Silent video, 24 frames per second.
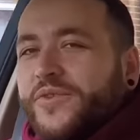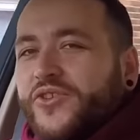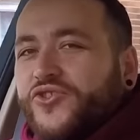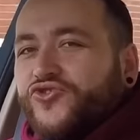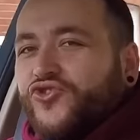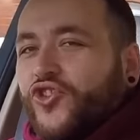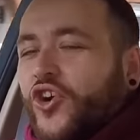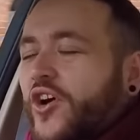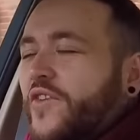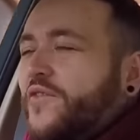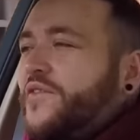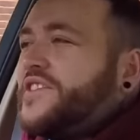the
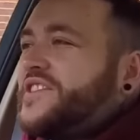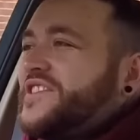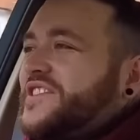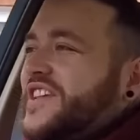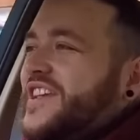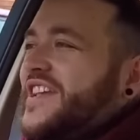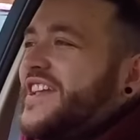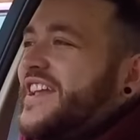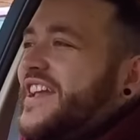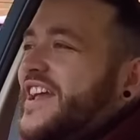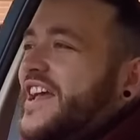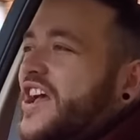driver's
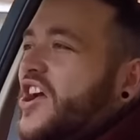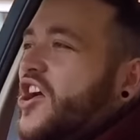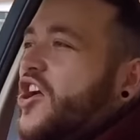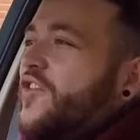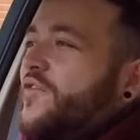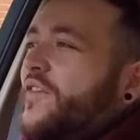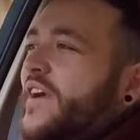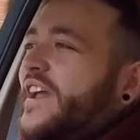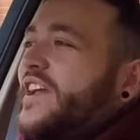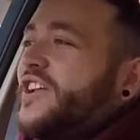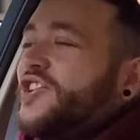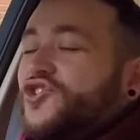seat
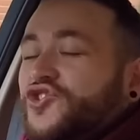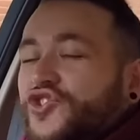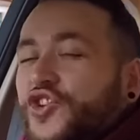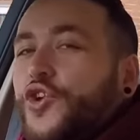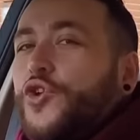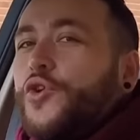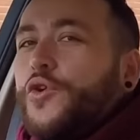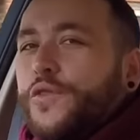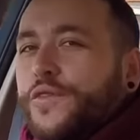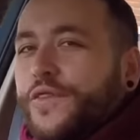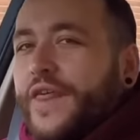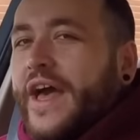of a
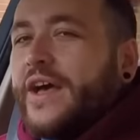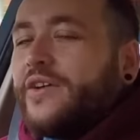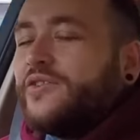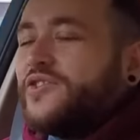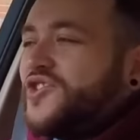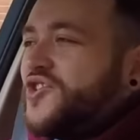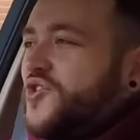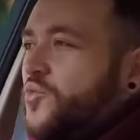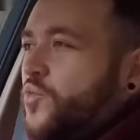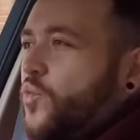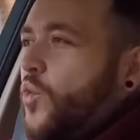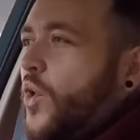
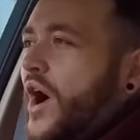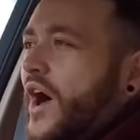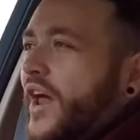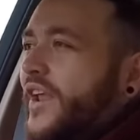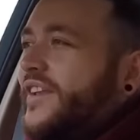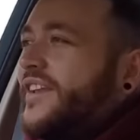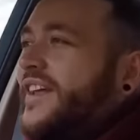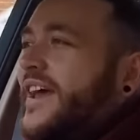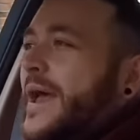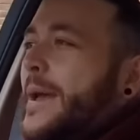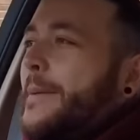2001